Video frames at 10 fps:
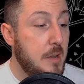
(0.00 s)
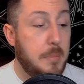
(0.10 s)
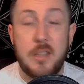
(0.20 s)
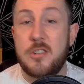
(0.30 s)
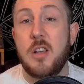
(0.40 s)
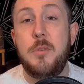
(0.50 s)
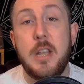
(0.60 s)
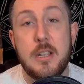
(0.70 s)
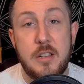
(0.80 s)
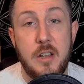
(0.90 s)
by the time you
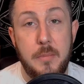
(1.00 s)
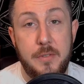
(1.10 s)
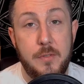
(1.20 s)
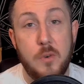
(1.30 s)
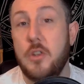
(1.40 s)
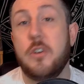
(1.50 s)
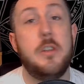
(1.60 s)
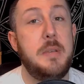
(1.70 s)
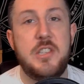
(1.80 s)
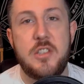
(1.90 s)
get to number 4, you're going
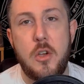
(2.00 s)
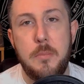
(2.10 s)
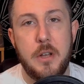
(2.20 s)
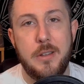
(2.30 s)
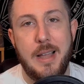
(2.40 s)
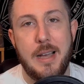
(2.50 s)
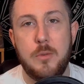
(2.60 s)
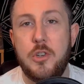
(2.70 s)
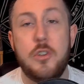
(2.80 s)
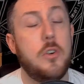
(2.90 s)
to be so burnt
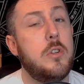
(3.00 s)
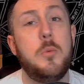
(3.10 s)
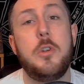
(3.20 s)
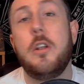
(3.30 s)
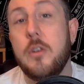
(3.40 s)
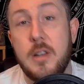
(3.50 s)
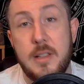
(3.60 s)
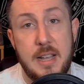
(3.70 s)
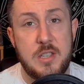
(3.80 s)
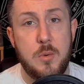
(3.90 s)
out, you're not going to want to look at
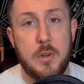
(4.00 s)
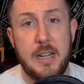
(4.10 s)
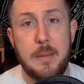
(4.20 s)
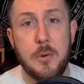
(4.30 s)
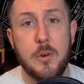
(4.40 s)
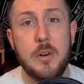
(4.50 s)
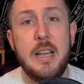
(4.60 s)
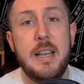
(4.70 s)
that squad anymore.